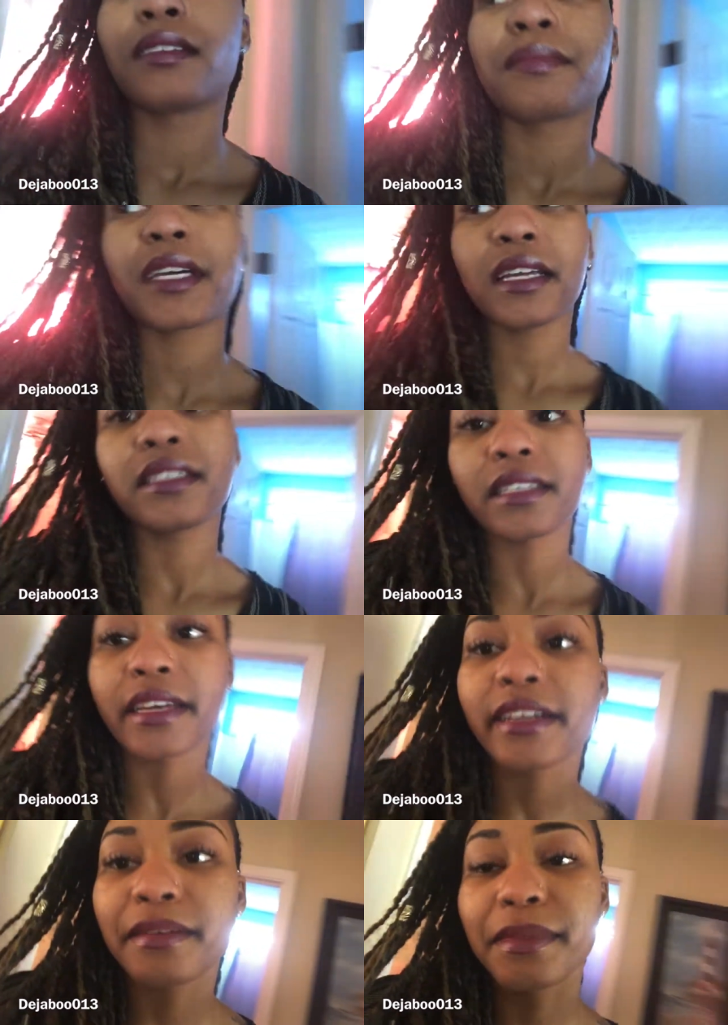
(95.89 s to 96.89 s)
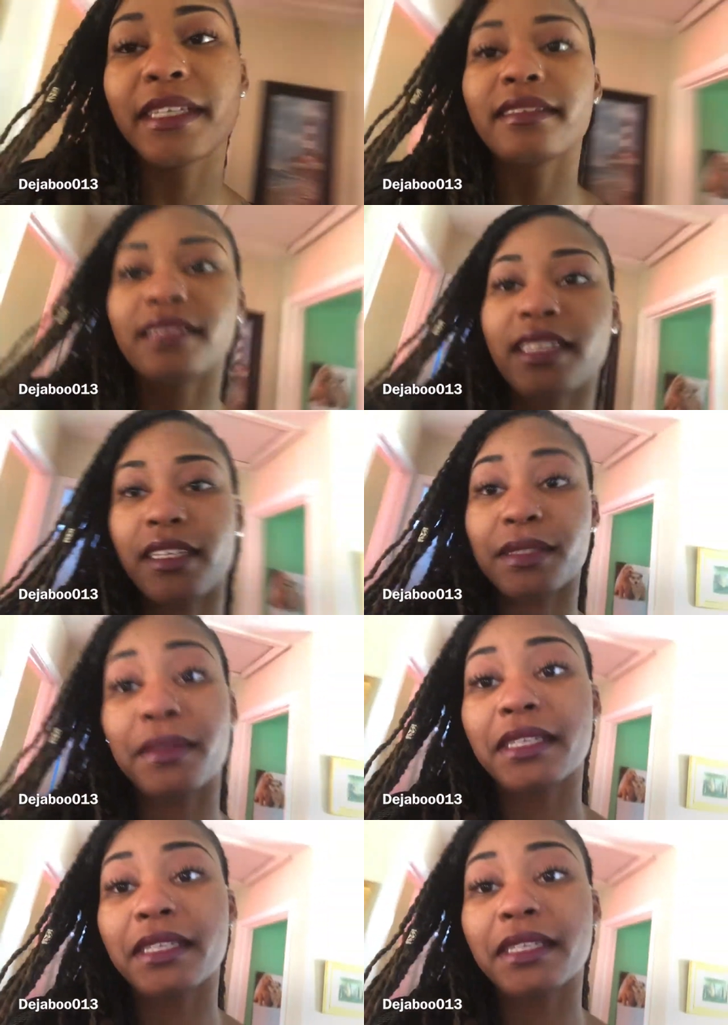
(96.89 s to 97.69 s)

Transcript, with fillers: I'm kind of scared, but it is what it